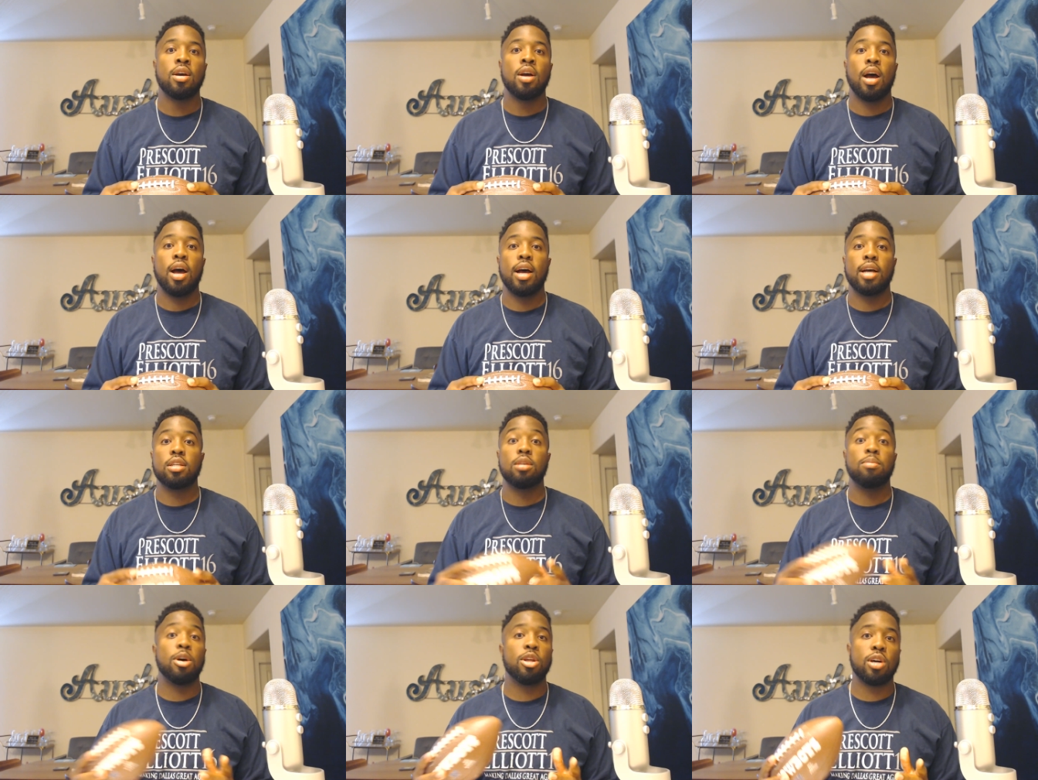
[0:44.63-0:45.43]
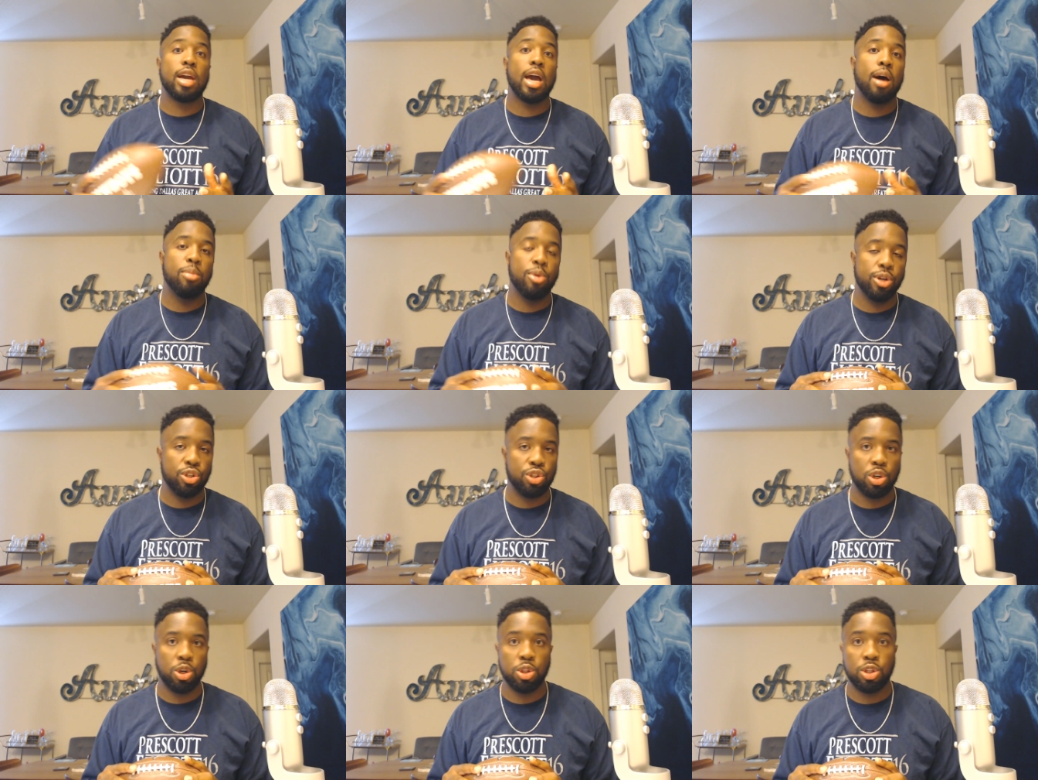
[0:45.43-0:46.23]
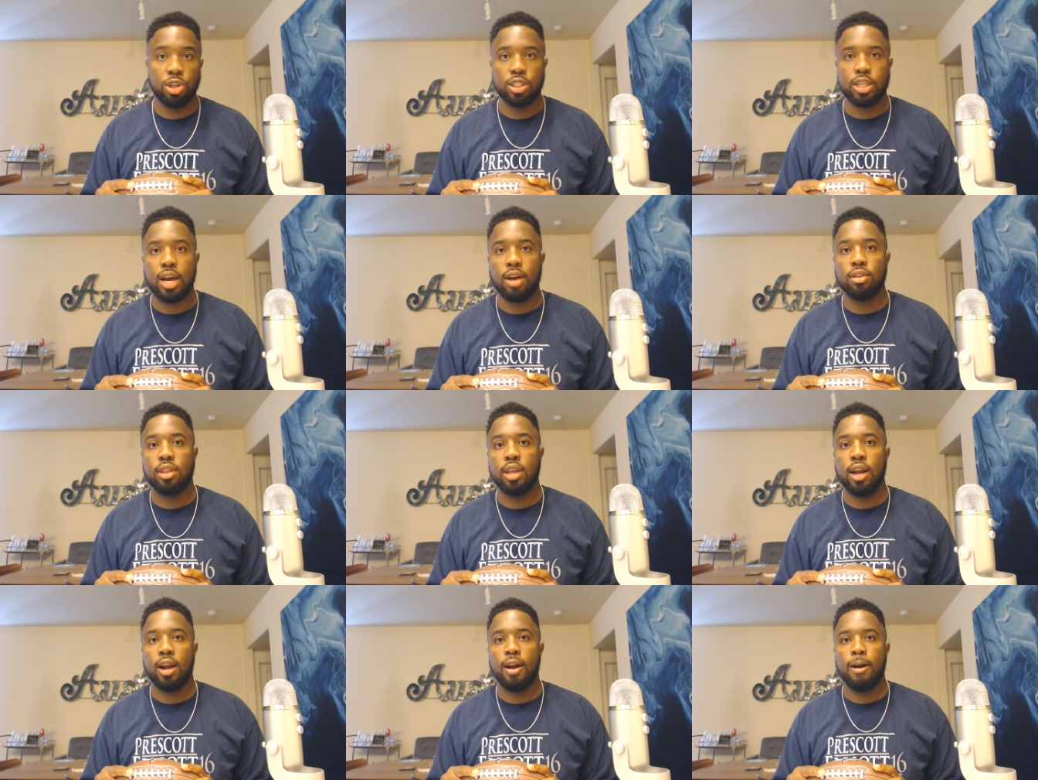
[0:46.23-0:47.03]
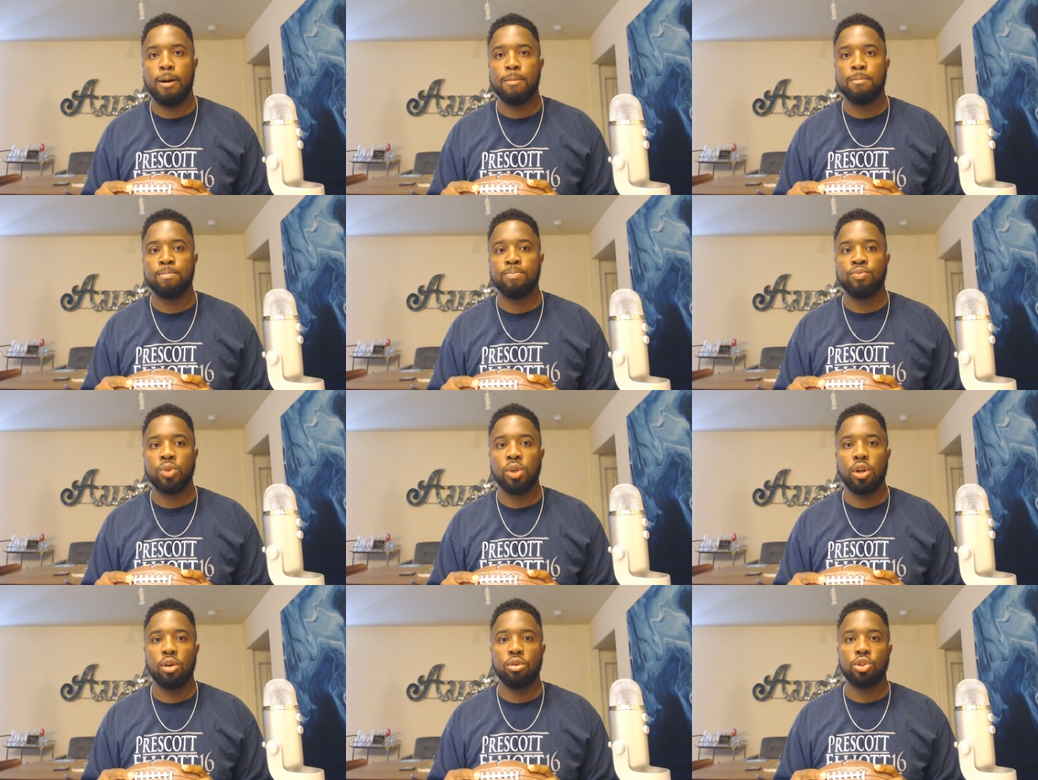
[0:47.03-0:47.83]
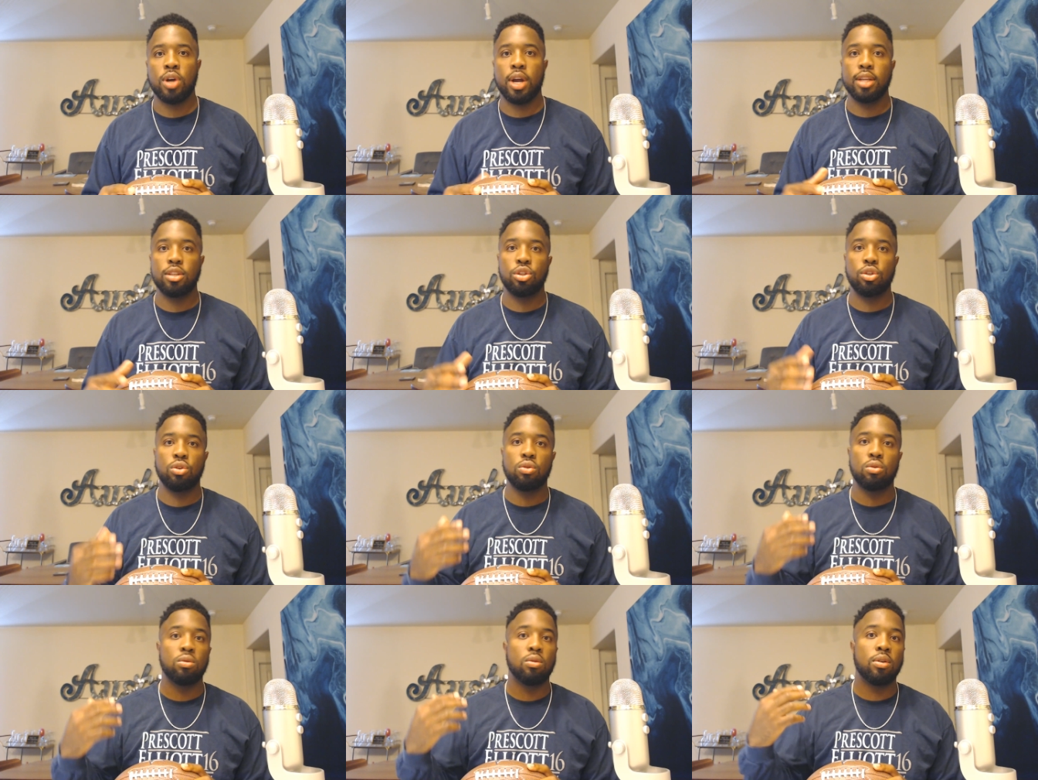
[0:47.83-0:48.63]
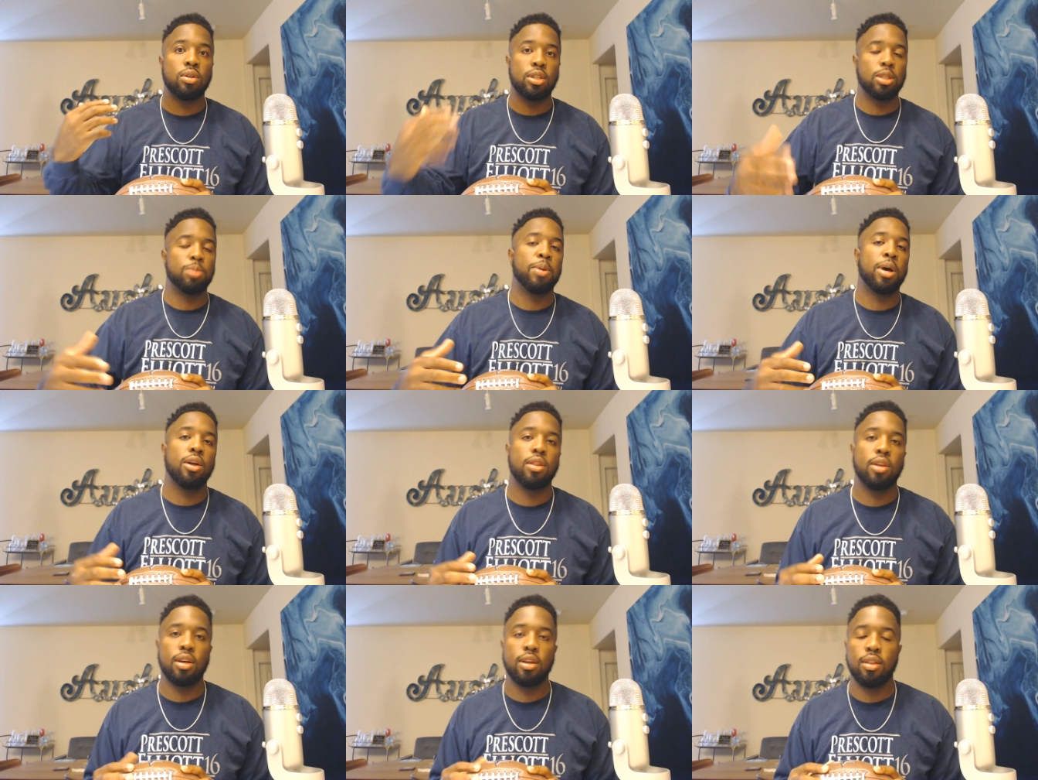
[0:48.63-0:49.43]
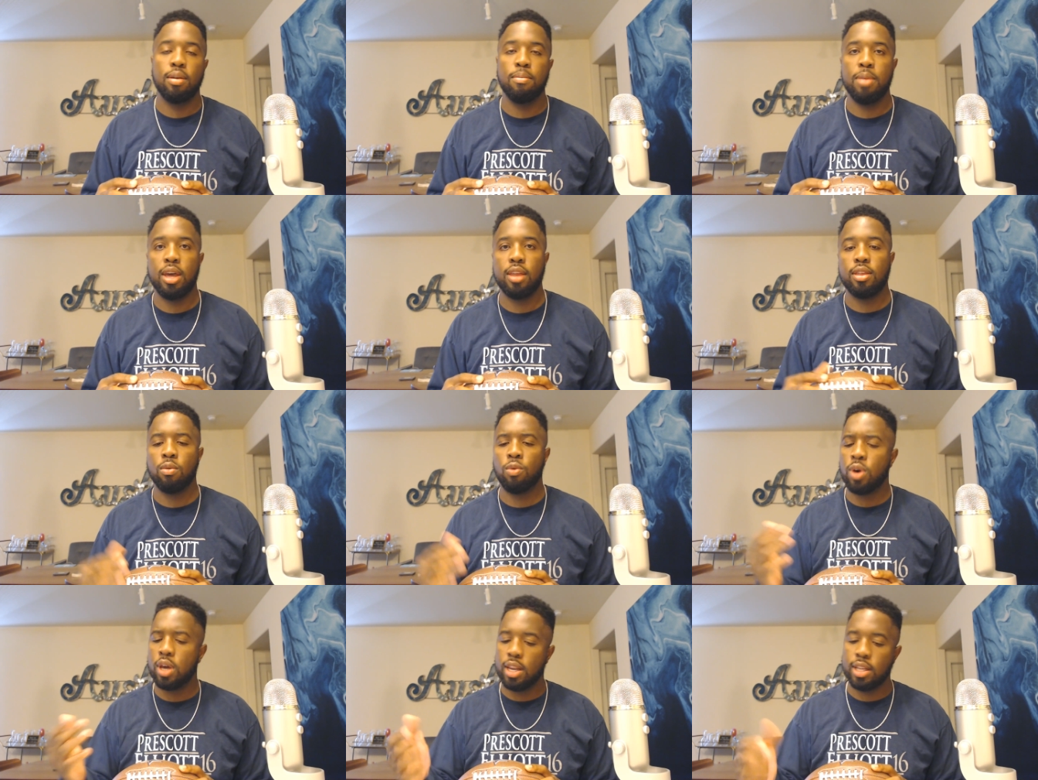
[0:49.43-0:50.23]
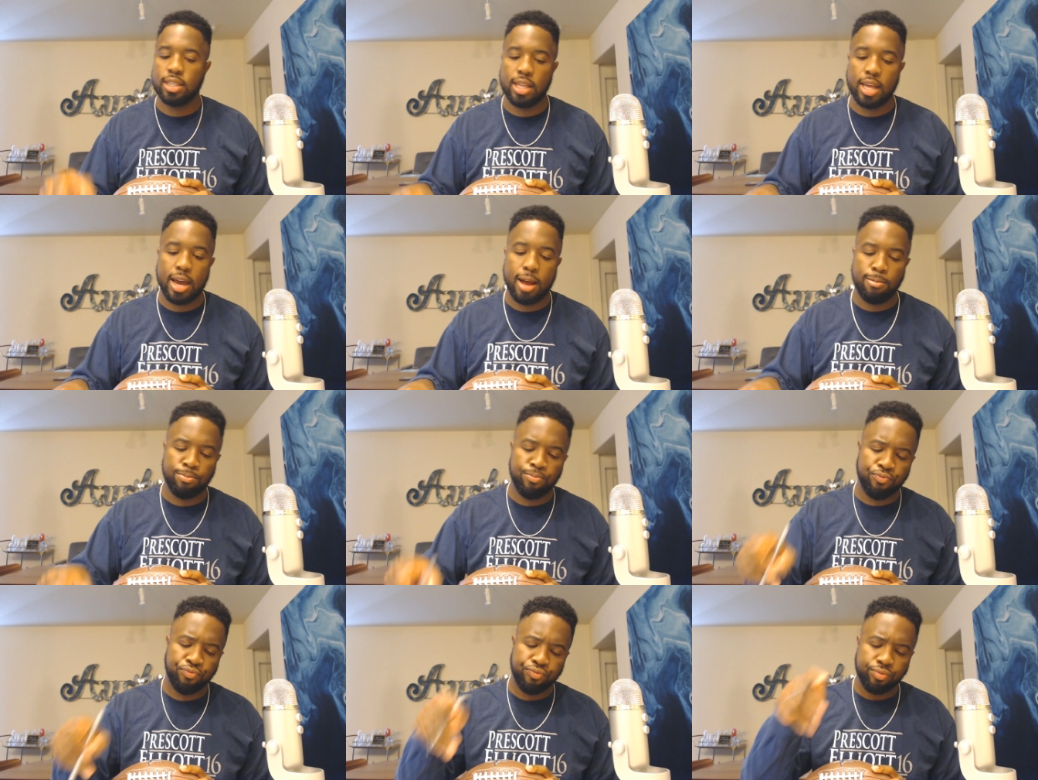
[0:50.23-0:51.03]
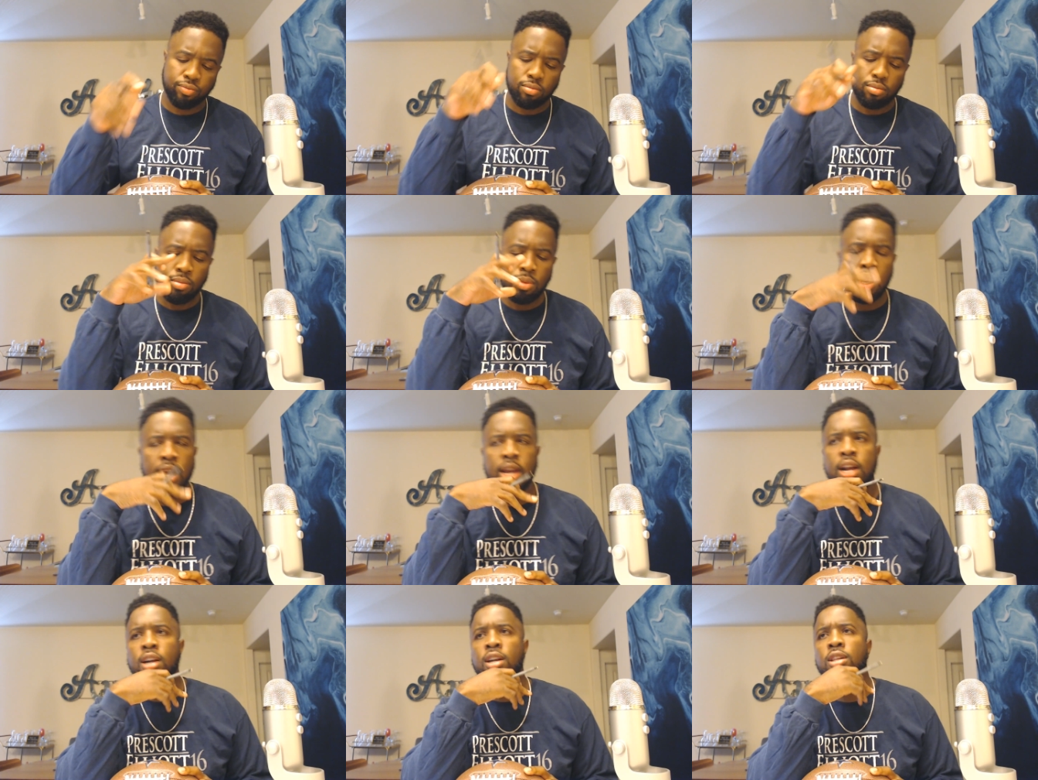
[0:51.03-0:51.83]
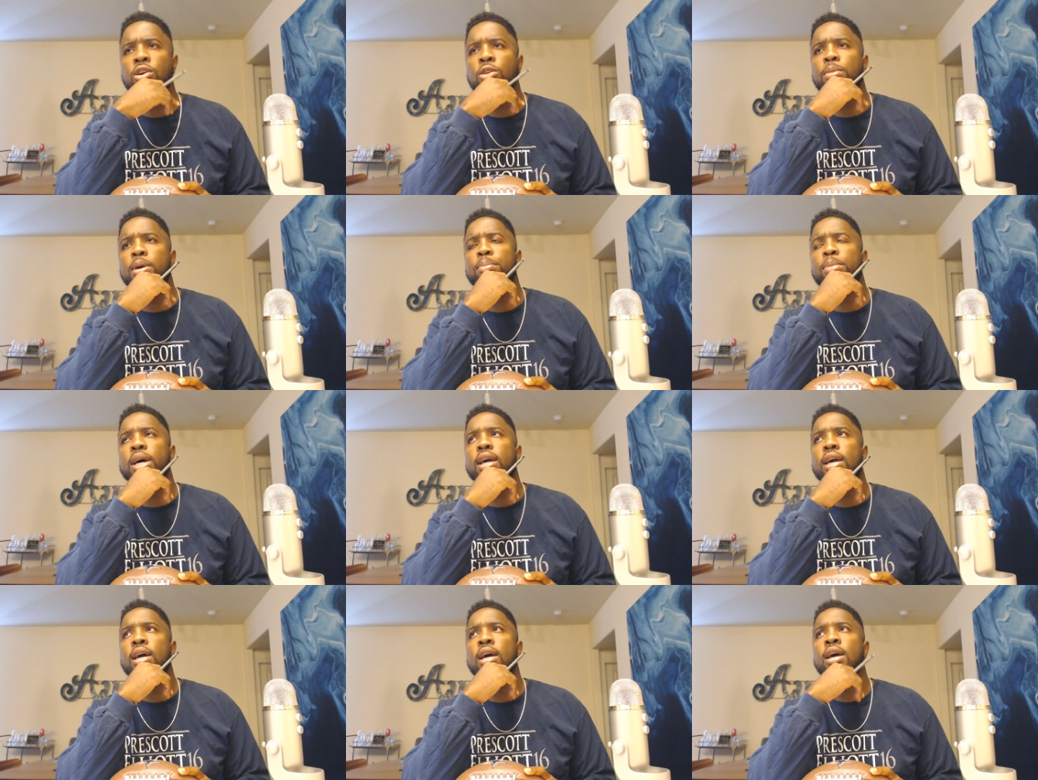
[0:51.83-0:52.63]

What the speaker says: some other Cowboys truthers out there, you know, trying to dispel the myth. And we'll get into that here in a little bit. But